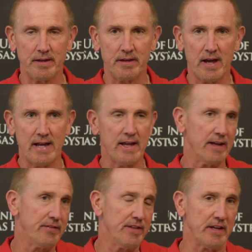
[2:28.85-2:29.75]

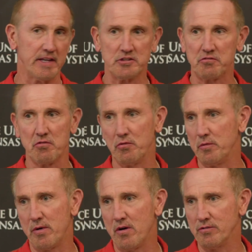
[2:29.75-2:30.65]
I think he's throwing the
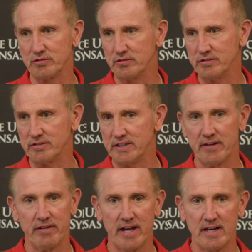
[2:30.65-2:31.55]
ball as good as he
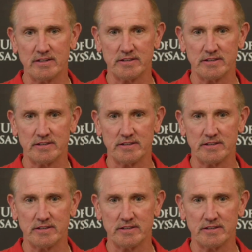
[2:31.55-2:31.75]
ever has.